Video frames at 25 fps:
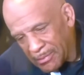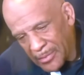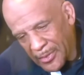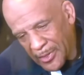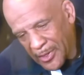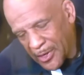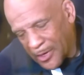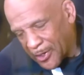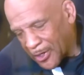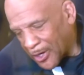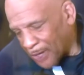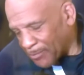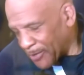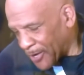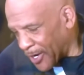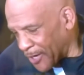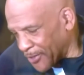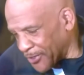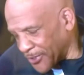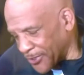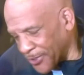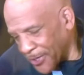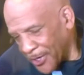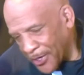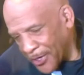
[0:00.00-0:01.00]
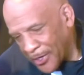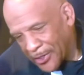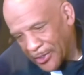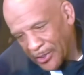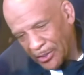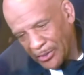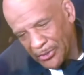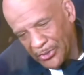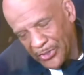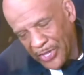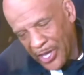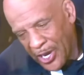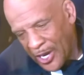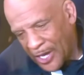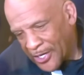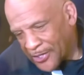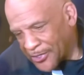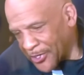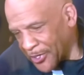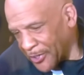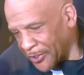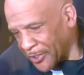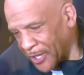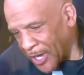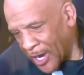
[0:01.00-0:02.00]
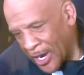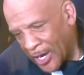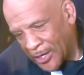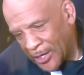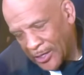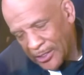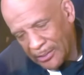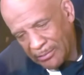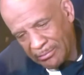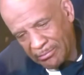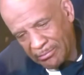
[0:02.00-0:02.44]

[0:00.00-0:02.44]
And I'm not saying those guys that got it,